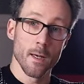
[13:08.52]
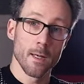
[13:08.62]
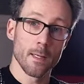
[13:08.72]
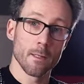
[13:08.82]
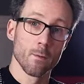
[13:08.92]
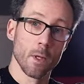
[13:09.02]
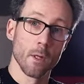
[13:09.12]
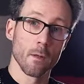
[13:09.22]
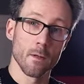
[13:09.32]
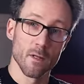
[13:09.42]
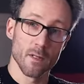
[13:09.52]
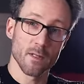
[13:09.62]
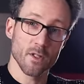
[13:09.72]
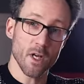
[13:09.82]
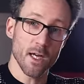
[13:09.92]
and it will
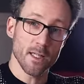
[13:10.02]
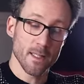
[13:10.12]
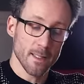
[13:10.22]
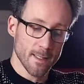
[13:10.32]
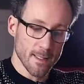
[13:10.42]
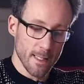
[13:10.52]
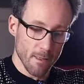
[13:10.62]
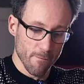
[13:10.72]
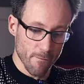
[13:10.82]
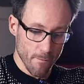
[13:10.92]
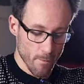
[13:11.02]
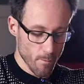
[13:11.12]
tighten itself,